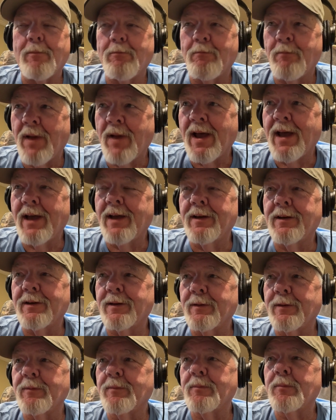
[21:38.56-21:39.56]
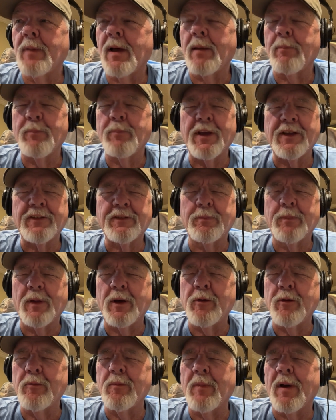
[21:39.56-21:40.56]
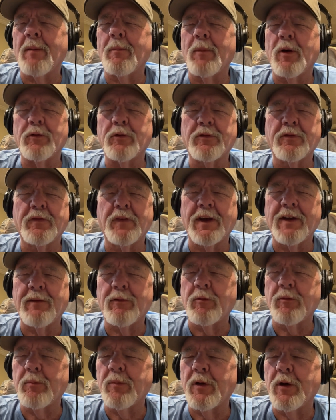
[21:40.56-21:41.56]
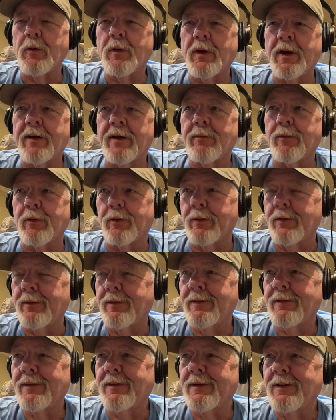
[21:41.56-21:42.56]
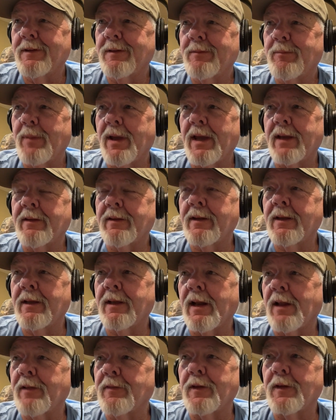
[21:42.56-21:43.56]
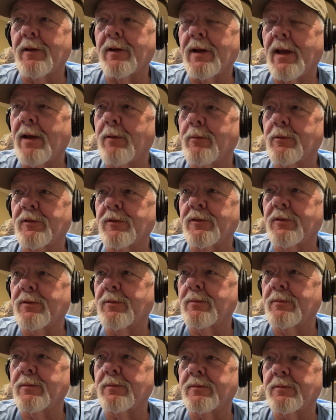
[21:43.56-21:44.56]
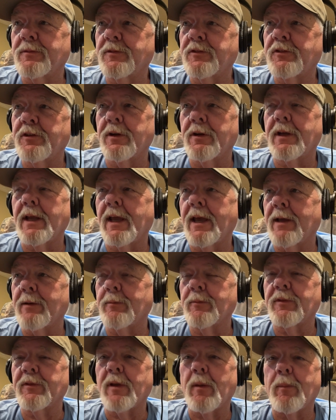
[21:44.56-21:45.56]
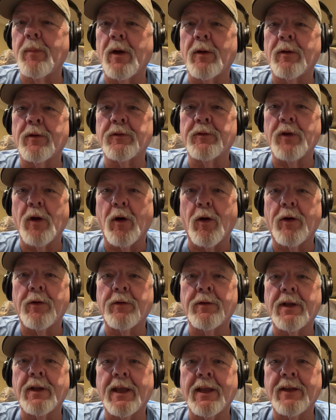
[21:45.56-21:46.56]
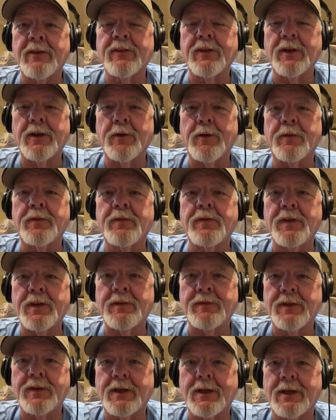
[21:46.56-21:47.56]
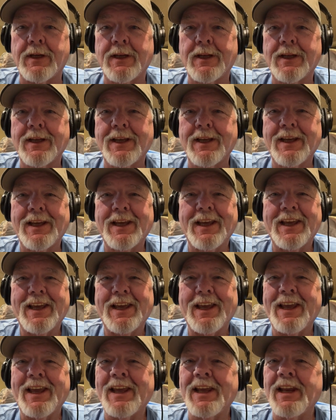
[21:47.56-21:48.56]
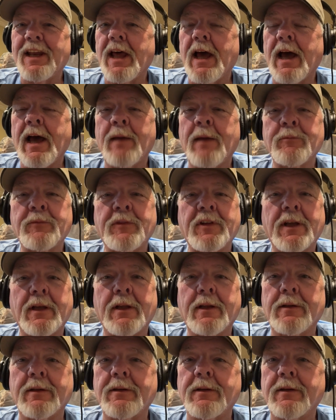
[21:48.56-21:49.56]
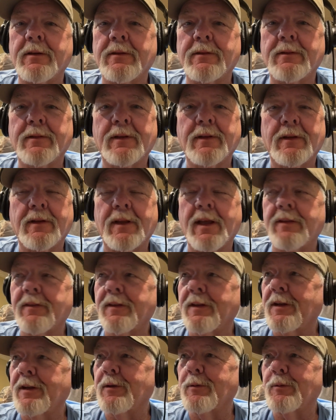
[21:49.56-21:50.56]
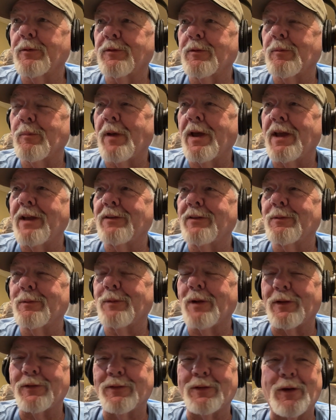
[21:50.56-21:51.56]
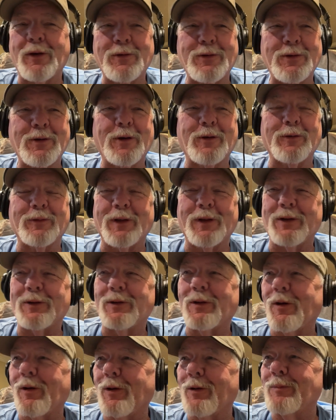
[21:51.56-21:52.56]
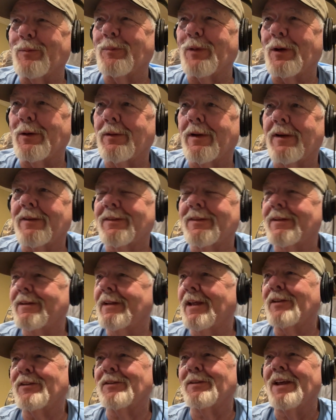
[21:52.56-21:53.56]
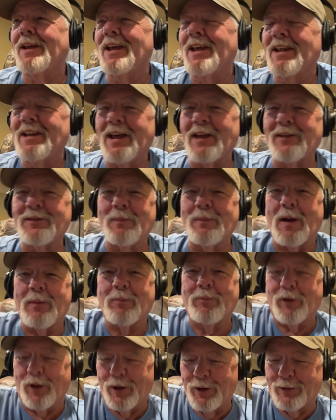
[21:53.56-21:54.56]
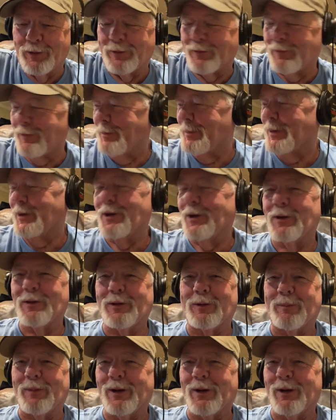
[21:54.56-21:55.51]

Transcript: My best bow, my most favorite bow ever. Back then, I thought I was Chuck Adams. I bought a Darton SL50, and I'm telling you, that thing was amazing. When I saw you holding that Darton bow, I said, "That's my brother from another